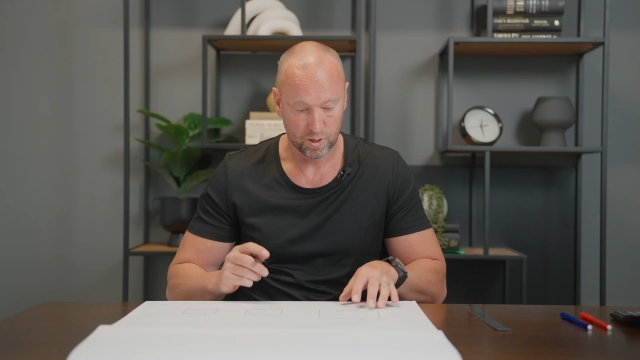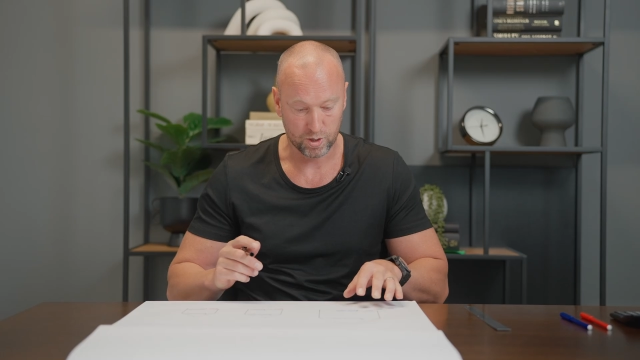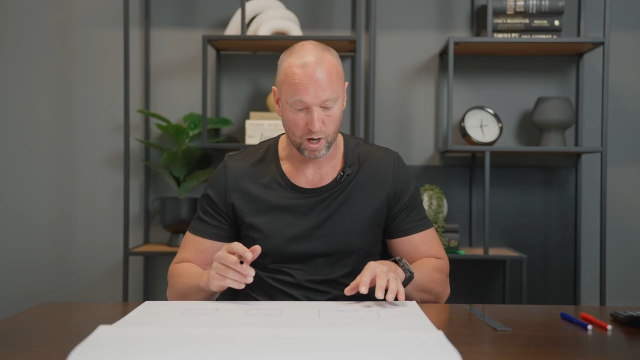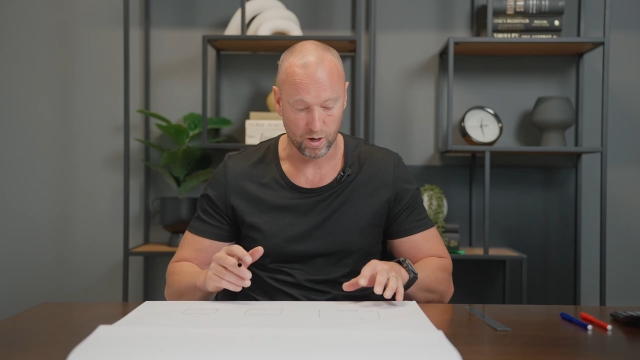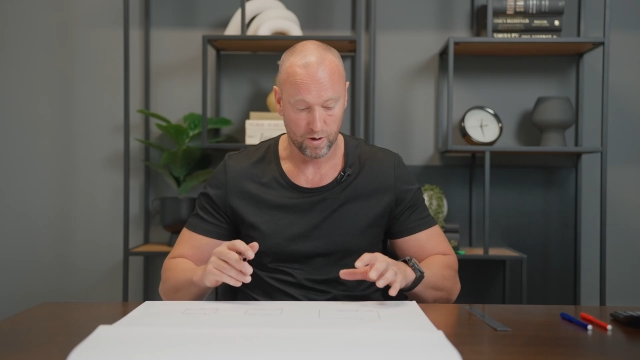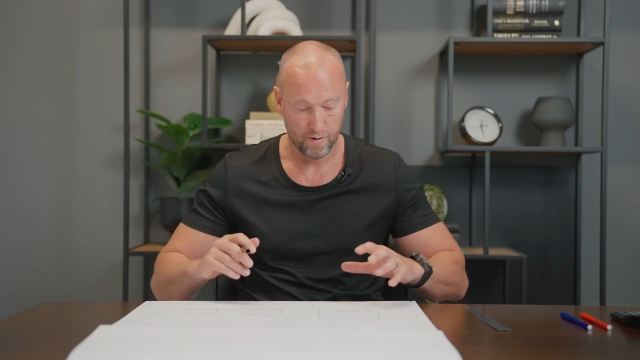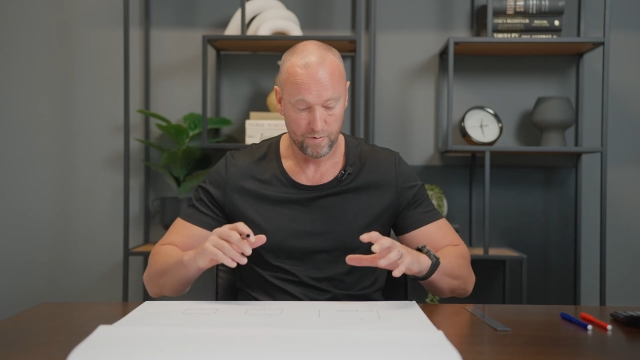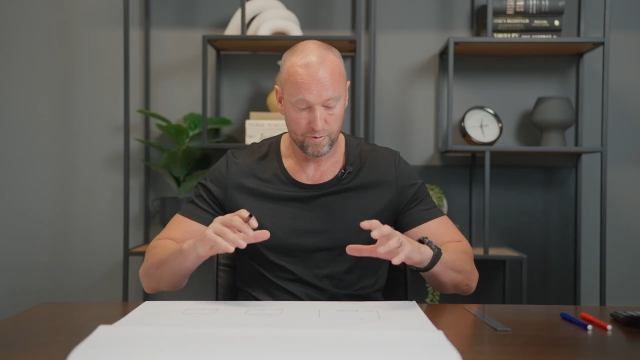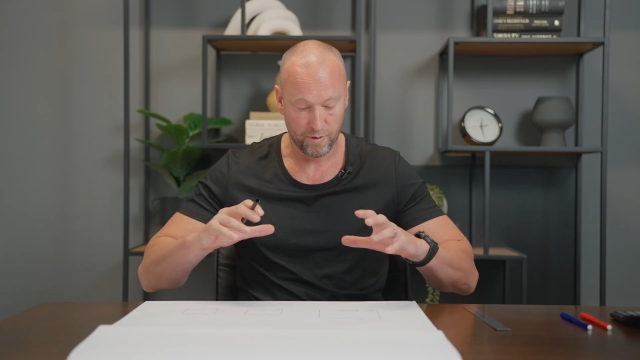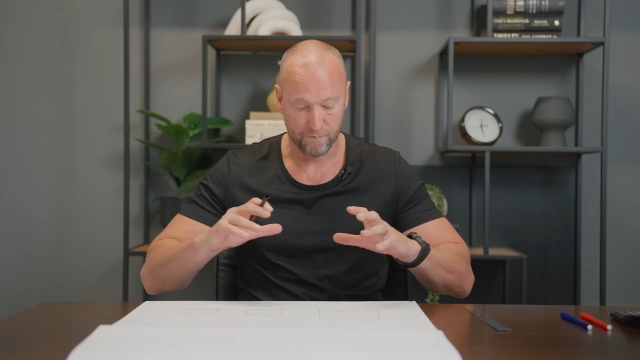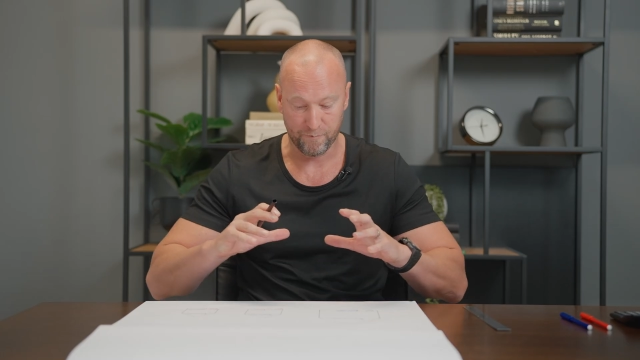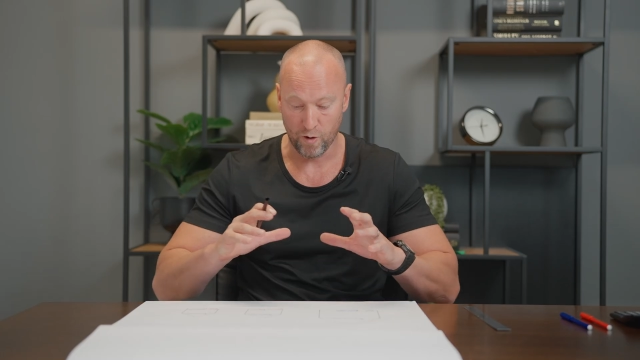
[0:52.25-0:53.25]
So
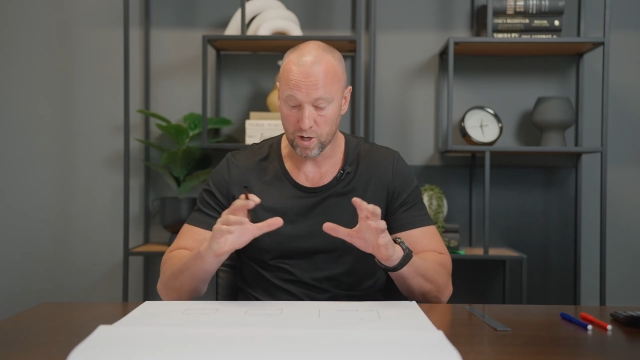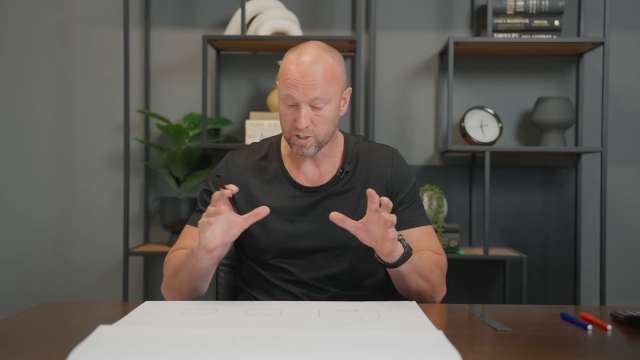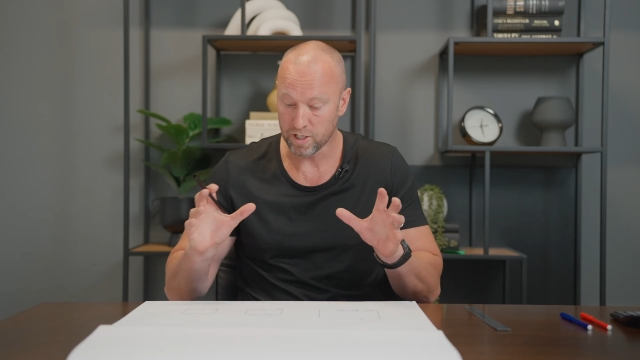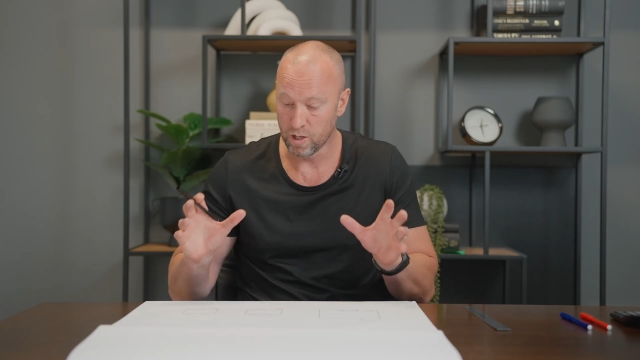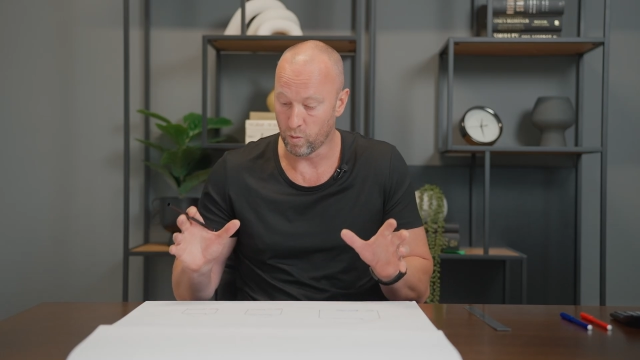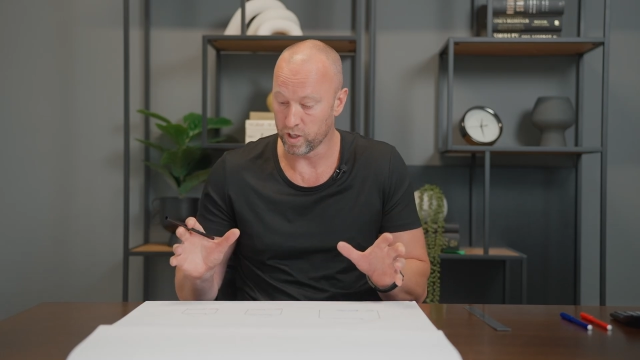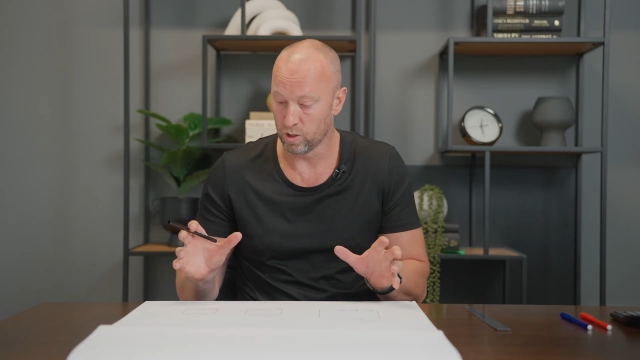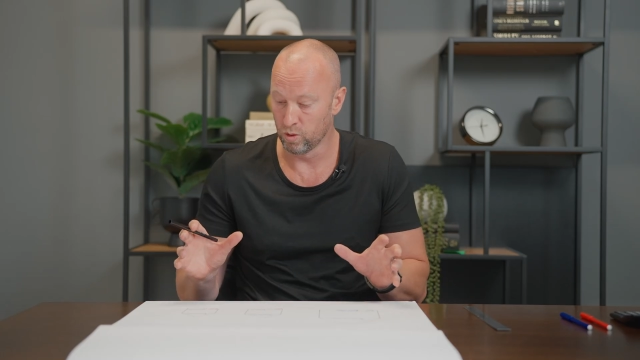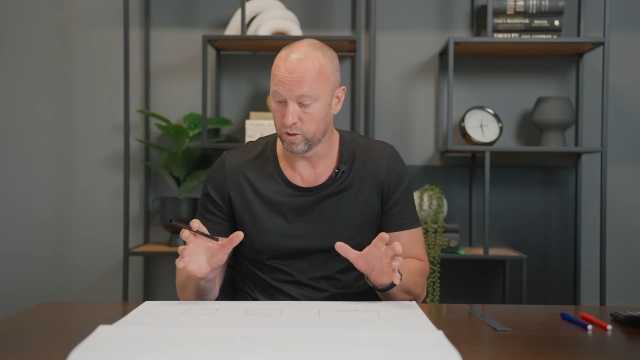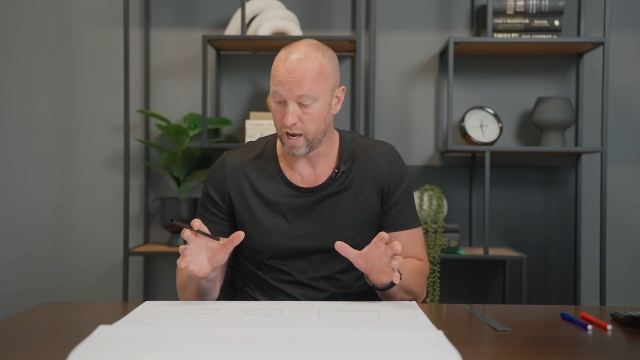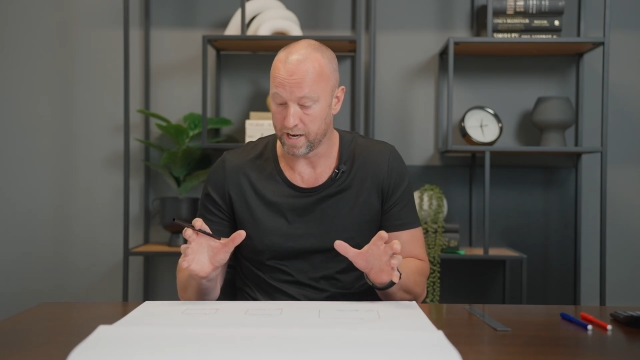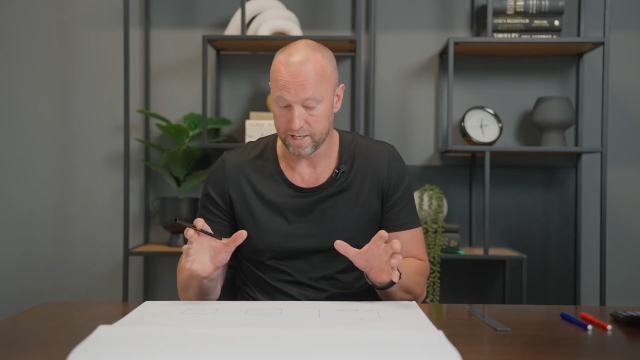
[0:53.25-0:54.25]
the first thing you want to
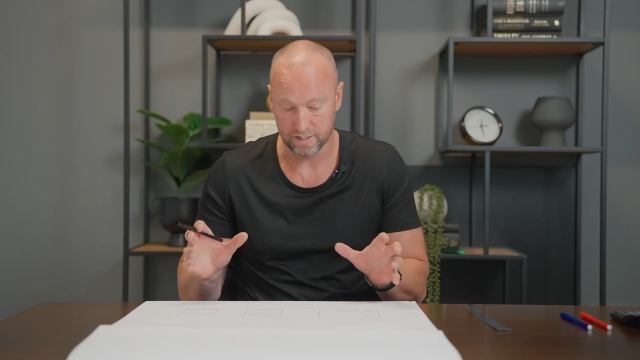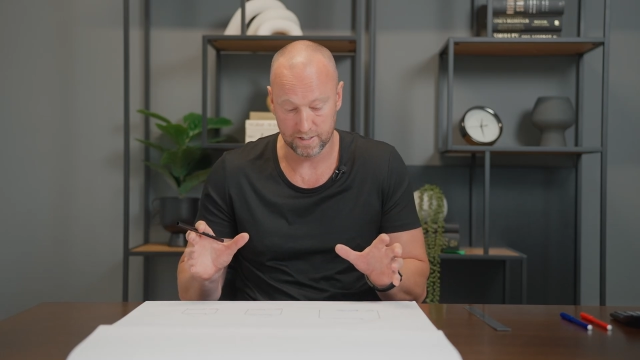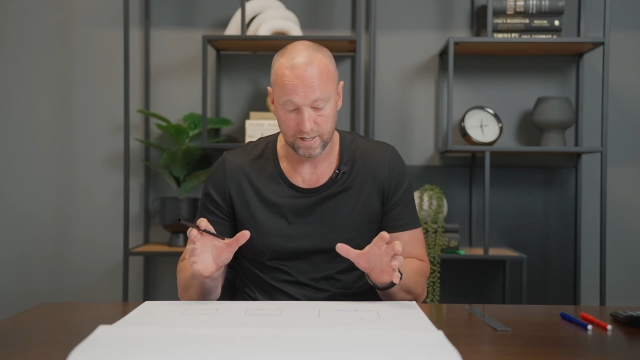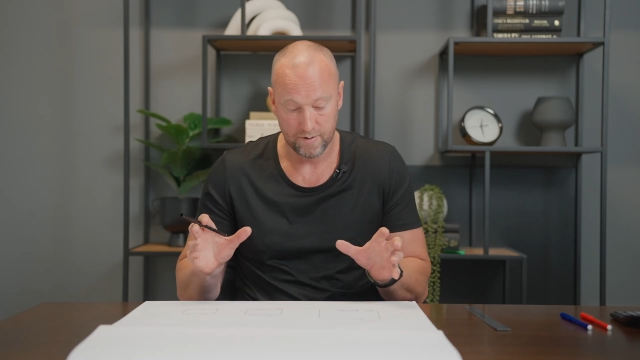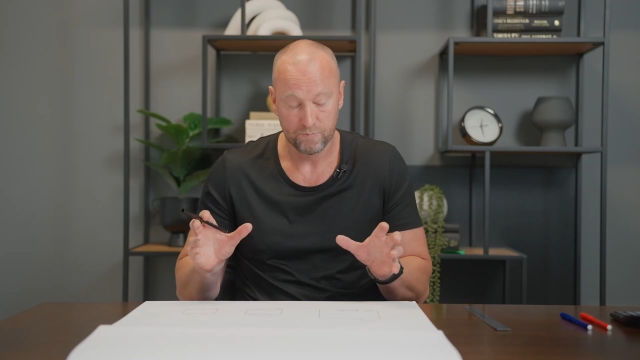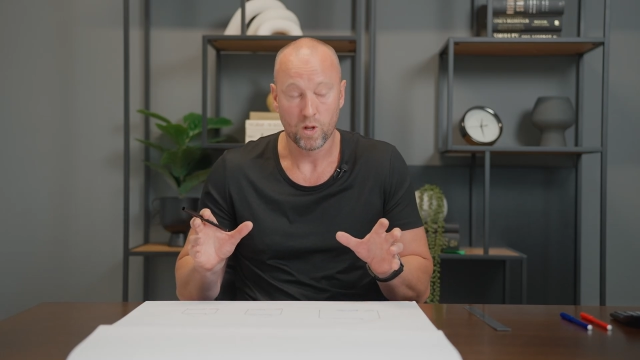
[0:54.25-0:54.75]
look at is